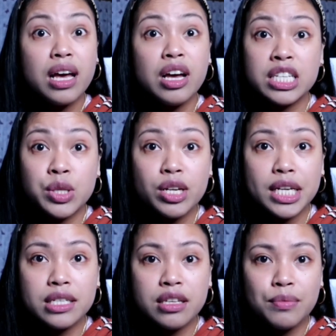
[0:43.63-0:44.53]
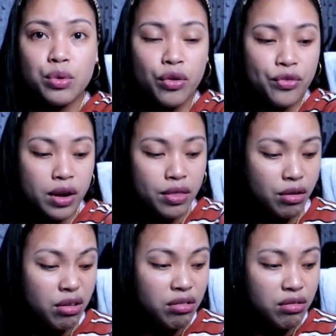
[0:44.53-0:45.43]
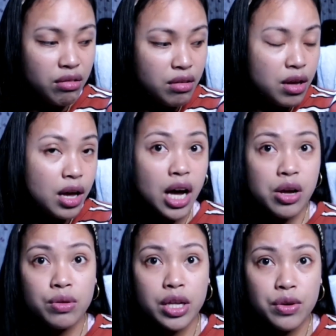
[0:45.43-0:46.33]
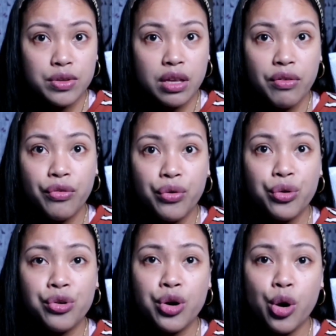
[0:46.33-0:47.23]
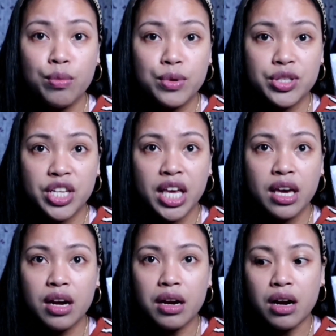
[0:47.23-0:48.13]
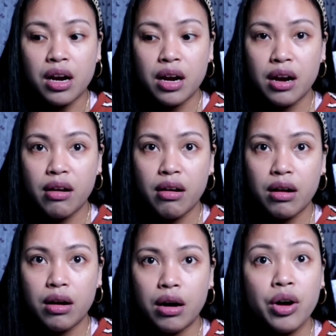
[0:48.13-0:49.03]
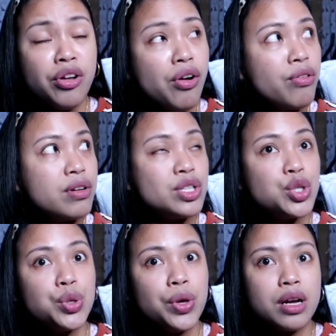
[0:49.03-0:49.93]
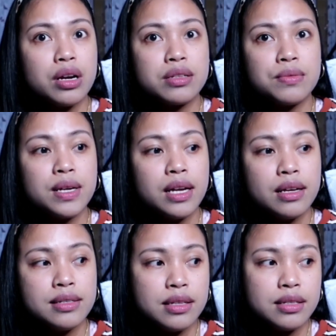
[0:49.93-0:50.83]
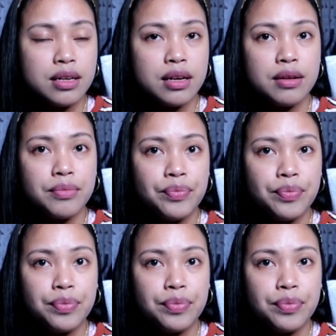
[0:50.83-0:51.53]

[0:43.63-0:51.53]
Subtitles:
It's only the subwoofer though. I only use it for almost a year. Oh no, it's 2 years, really, isn't it?